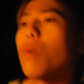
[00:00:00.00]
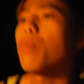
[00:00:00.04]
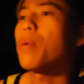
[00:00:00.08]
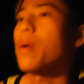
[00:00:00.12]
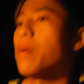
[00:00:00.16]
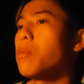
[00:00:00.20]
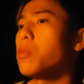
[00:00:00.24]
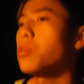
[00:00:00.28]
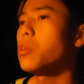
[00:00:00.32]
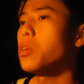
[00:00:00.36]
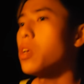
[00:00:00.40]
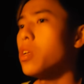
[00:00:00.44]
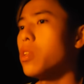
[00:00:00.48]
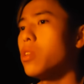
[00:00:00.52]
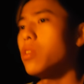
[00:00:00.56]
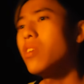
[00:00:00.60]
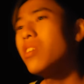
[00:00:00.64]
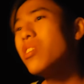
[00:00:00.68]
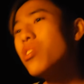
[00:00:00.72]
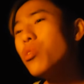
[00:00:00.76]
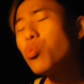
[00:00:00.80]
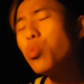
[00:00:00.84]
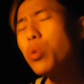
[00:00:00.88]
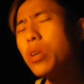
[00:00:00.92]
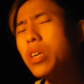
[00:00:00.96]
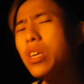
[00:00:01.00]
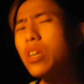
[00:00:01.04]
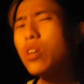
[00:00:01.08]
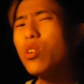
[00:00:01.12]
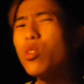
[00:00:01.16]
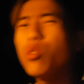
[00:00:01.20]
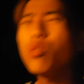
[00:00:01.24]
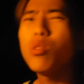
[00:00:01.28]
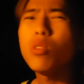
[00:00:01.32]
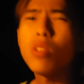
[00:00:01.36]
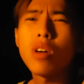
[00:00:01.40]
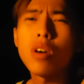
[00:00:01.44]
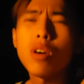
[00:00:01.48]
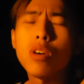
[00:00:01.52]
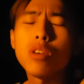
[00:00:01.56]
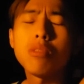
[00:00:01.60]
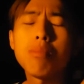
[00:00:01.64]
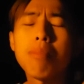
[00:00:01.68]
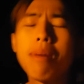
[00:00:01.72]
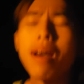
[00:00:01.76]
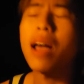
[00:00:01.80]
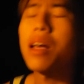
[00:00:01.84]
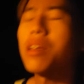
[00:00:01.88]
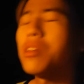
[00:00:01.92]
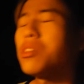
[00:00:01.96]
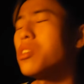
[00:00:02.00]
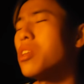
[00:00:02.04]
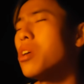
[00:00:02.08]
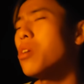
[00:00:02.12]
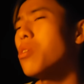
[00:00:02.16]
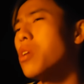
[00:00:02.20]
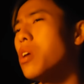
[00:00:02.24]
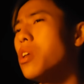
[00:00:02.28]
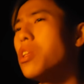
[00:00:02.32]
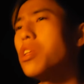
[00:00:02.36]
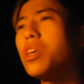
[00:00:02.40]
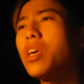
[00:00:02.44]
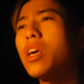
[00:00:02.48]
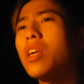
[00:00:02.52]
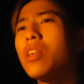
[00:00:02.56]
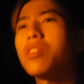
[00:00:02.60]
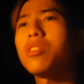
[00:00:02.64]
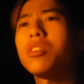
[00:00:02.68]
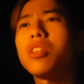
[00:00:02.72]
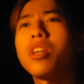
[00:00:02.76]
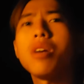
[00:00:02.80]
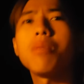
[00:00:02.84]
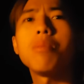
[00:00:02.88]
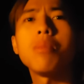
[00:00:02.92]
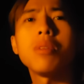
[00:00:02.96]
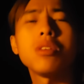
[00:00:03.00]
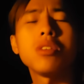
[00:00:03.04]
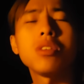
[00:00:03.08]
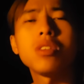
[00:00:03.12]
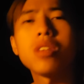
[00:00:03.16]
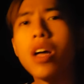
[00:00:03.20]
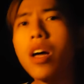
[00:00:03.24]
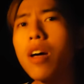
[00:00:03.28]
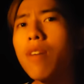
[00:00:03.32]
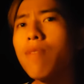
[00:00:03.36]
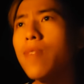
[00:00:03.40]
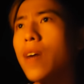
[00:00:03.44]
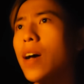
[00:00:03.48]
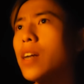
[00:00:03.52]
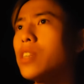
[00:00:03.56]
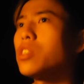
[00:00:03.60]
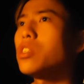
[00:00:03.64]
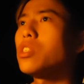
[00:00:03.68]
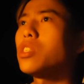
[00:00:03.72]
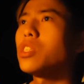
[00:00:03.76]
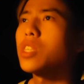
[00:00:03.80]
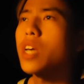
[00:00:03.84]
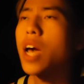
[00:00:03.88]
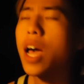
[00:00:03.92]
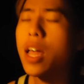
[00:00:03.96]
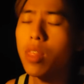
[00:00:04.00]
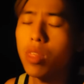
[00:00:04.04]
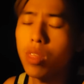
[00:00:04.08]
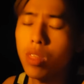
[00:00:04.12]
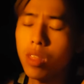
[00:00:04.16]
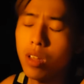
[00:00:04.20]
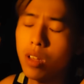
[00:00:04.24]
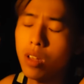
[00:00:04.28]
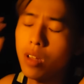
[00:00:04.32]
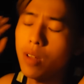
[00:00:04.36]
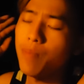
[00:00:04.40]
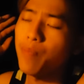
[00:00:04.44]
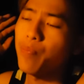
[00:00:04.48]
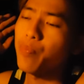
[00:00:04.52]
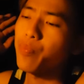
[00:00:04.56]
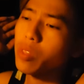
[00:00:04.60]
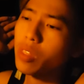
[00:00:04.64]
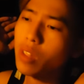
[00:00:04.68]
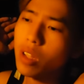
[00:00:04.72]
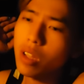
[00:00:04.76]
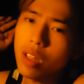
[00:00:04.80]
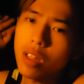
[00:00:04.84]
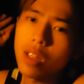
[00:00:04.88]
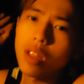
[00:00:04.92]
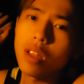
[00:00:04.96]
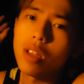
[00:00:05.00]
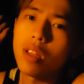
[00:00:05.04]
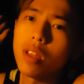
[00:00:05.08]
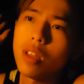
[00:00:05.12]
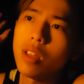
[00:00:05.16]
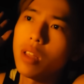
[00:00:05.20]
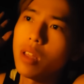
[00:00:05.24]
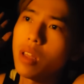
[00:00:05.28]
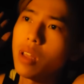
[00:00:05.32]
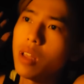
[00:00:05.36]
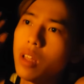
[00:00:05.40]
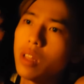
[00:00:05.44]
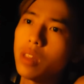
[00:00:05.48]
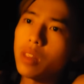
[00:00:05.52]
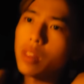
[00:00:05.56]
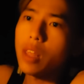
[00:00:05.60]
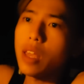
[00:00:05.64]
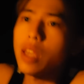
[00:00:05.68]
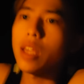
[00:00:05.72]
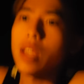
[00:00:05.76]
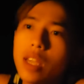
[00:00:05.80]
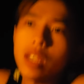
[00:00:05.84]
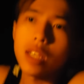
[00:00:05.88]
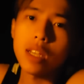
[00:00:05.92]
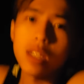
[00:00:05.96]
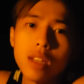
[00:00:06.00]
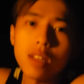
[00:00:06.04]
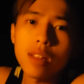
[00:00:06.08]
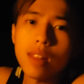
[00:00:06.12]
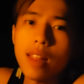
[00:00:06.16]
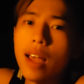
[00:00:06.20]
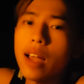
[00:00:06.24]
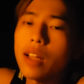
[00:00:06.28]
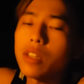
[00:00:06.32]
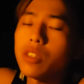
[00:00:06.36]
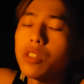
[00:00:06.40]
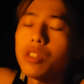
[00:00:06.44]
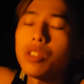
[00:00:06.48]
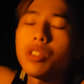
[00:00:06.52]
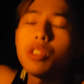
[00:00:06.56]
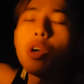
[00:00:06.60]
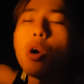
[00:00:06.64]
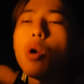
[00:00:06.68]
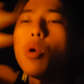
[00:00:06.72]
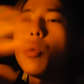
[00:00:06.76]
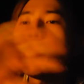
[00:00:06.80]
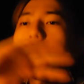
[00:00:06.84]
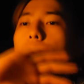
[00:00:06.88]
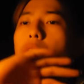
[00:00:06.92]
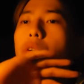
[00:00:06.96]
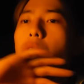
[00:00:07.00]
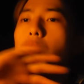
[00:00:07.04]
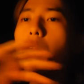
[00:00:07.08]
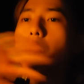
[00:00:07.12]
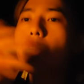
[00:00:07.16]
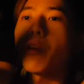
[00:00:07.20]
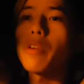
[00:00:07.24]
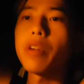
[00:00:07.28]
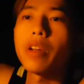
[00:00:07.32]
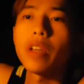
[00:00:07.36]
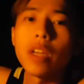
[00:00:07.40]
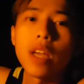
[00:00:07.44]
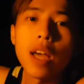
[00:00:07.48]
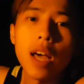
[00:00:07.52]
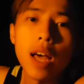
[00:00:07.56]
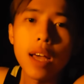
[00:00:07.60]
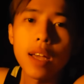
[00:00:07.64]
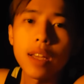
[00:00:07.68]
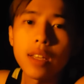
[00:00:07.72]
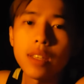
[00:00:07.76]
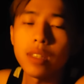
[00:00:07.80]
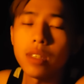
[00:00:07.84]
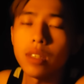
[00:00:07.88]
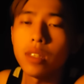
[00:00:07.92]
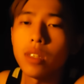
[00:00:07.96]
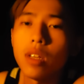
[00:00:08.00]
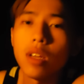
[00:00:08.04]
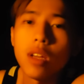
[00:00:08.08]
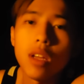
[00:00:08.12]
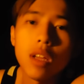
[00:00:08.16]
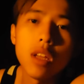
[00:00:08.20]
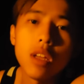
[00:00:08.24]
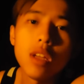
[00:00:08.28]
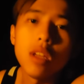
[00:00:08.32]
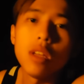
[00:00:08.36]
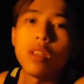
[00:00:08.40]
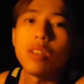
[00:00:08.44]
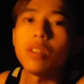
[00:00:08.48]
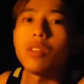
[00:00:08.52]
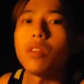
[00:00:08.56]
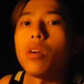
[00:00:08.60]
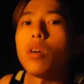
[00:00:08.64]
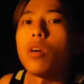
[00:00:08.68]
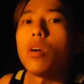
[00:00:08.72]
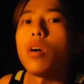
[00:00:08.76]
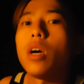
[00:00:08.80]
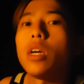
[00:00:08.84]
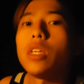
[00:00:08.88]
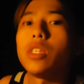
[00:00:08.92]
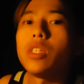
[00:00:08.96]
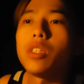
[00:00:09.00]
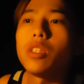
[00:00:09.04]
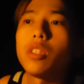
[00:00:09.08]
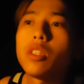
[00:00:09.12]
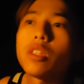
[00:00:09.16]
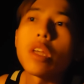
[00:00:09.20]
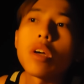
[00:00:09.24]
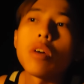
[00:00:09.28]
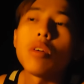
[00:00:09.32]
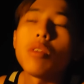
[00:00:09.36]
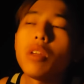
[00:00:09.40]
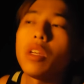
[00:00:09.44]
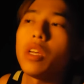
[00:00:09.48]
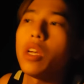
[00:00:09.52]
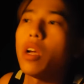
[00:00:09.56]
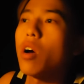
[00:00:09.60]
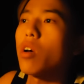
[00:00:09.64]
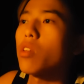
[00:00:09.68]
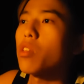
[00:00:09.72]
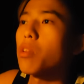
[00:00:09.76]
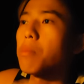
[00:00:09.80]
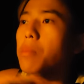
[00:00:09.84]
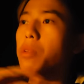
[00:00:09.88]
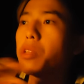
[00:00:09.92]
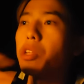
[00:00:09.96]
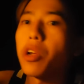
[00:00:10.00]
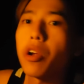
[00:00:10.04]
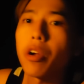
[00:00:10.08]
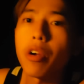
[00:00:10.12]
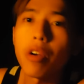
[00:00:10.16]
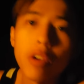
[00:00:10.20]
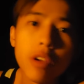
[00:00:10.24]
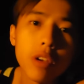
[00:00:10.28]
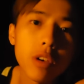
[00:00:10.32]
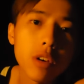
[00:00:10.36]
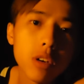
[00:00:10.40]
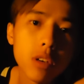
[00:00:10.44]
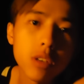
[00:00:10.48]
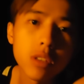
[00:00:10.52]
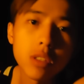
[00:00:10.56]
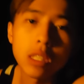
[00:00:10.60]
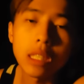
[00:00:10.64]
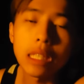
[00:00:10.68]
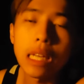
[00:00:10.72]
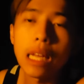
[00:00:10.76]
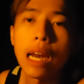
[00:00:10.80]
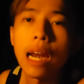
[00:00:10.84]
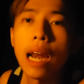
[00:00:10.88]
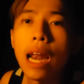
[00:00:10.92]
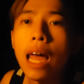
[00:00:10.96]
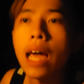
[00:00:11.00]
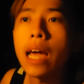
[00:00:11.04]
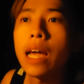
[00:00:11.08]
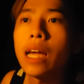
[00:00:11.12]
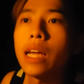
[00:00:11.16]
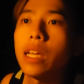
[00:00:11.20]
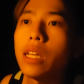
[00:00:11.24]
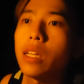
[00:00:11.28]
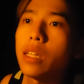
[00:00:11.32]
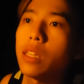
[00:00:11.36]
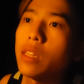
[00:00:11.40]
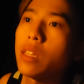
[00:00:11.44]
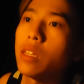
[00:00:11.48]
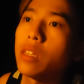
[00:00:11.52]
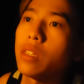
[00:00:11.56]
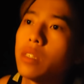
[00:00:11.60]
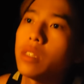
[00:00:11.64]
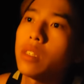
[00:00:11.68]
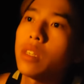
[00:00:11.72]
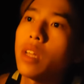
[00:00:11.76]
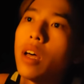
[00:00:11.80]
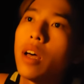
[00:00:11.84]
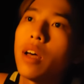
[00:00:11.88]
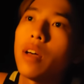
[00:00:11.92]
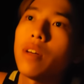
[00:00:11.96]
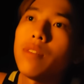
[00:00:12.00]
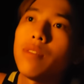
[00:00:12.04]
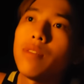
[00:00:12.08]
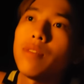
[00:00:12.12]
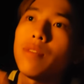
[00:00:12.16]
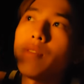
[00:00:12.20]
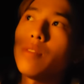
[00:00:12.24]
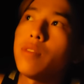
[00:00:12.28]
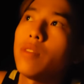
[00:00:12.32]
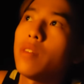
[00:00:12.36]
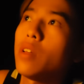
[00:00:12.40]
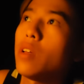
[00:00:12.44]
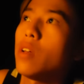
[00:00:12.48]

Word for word: I'll be able to get this wheat, who knows, but I still need to get some stuff. I just got the thing that I just told you already, guys. So I just still need all the materials, the light, the stuff,